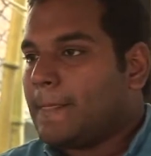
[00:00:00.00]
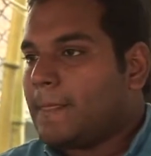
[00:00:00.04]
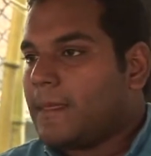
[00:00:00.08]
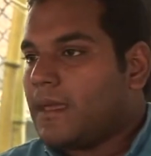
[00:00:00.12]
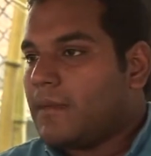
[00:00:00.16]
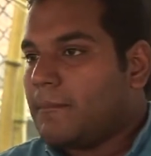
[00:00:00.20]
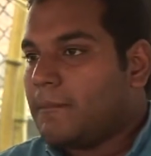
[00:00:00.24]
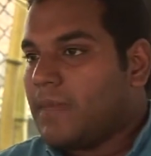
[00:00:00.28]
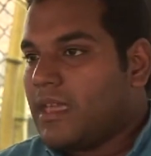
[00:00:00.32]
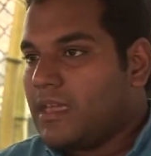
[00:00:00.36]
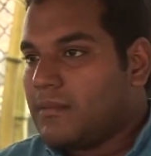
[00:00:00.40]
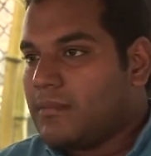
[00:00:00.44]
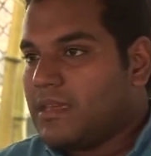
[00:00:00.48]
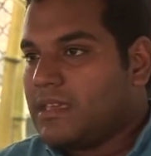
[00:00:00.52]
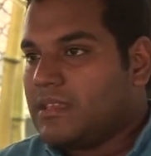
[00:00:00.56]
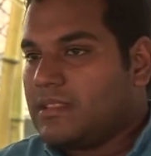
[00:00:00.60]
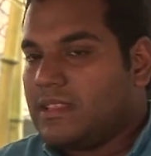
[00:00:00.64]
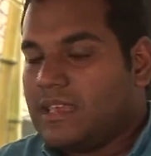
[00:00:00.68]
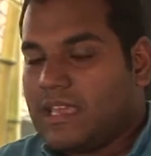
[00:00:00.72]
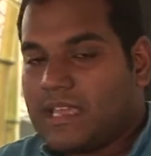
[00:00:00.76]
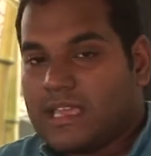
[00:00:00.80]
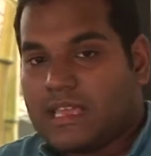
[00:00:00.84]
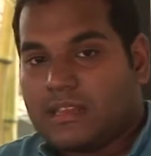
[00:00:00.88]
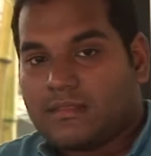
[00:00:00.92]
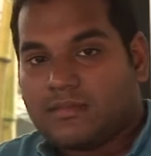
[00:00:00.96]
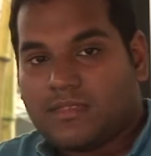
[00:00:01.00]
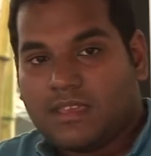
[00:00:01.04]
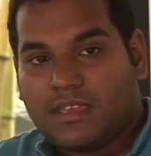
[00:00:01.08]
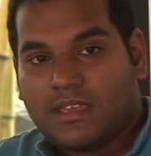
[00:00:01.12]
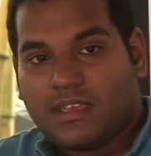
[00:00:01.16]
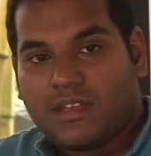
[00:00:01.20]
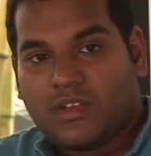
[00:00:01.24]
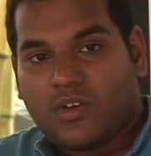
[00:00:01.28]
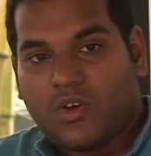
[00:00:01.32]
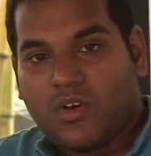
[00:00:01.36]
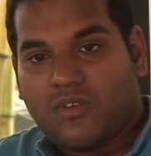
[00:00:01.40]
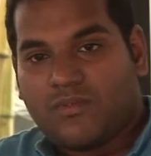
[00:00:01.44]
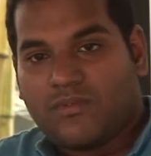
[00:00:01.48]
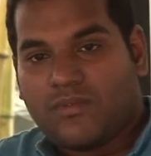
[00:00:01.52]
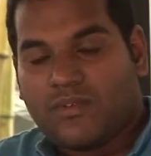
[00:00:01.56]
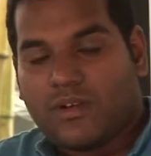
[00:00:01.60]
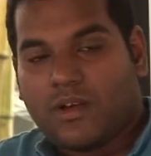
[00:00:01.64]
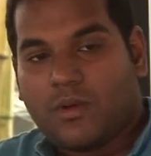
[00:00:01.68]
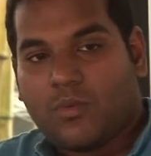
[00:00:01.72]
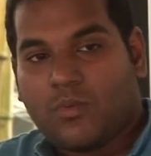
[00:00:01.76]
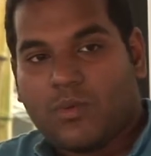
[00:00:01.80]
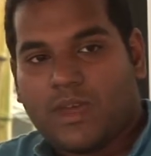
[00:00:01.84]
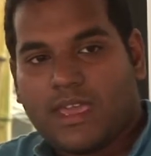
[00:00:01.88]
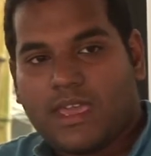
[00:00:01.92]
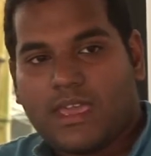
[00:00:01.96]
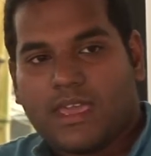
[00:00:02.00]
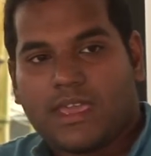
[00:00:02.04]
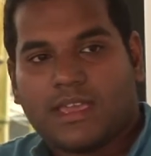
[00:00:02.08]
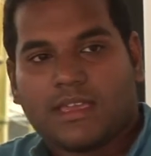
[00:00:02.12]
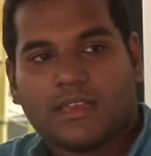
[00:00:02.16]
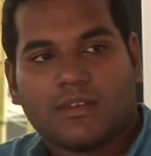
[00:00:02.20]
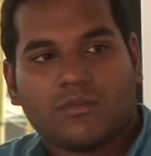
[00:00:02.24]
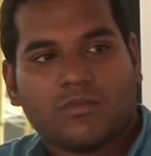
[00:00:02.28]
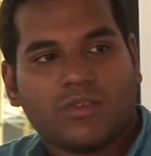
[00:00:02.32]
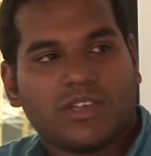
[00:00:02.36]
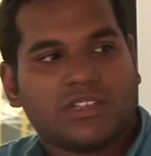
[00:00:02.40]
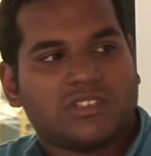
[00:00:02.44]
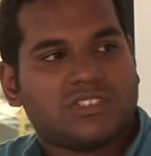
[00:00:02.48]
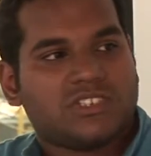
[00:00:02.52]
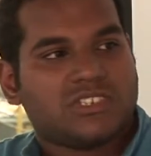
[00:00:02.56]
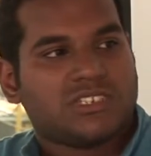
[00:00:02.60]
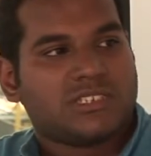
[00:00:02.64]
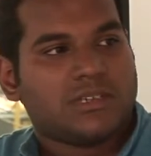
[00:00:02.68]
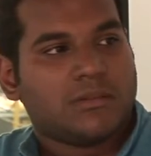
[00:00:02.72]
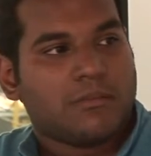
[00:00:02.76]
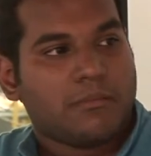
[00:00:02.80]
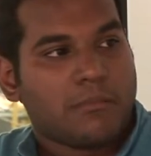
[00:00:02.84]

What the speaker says: Maybe they can think of a way in which